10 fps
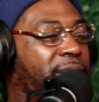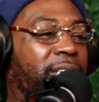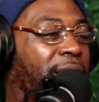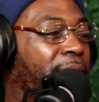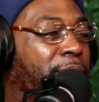
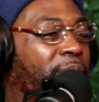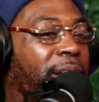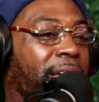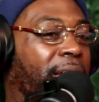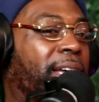Like, bro,
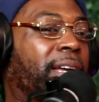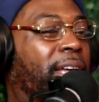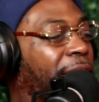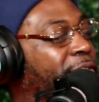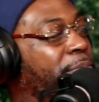like
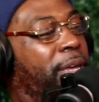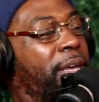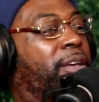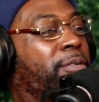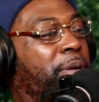even me and
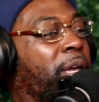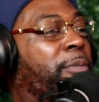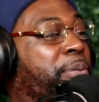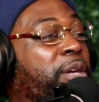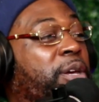him being
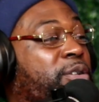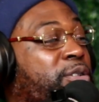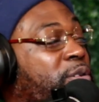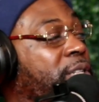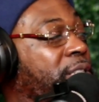peers on
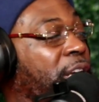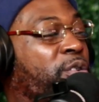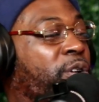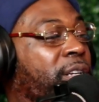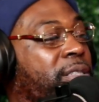the same
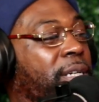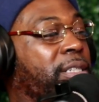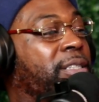organization.